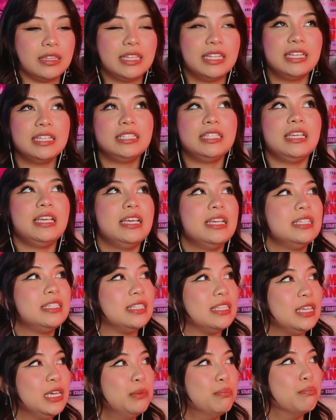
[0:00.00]
This
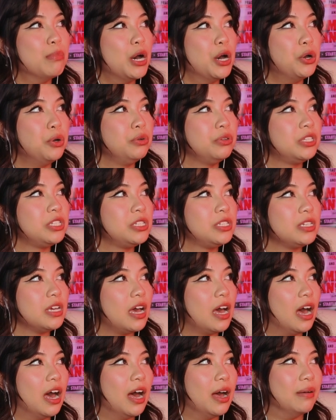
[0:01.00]
is the most
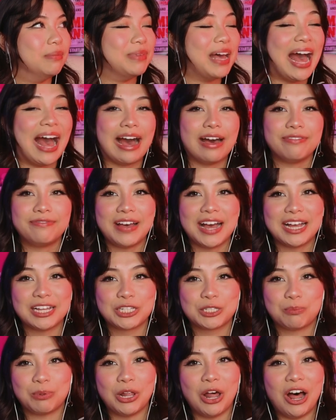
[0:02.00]

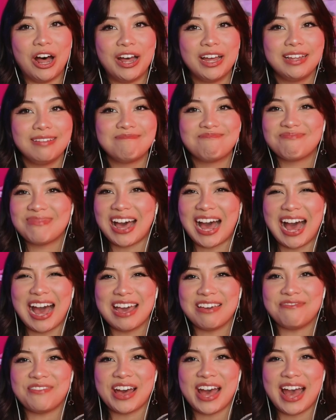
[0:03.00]
half-assed plot
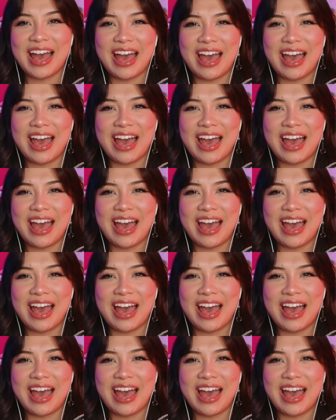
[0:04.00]
I've